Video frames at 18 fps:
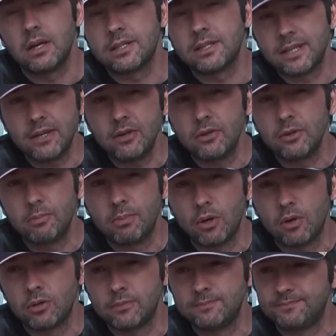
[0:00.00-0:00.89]
I said on the
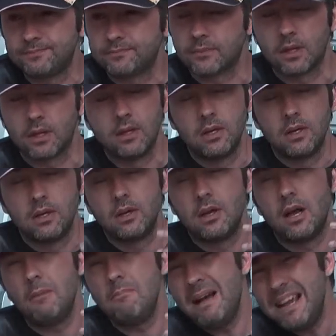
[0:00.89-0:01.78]
blog,
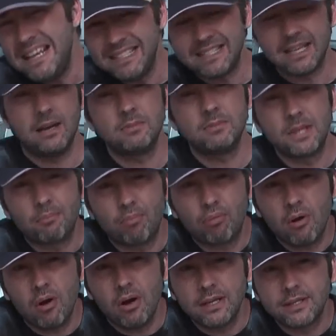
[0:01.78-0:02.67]
amazing, I'm
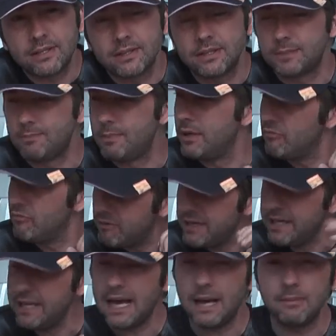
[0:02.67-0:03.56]
surprised at this beer,
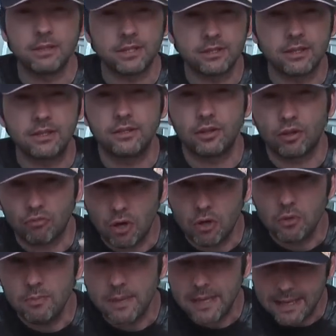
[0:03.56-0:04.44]
really am. It's
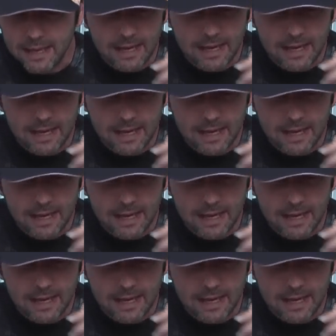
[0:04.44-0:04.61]
thrown me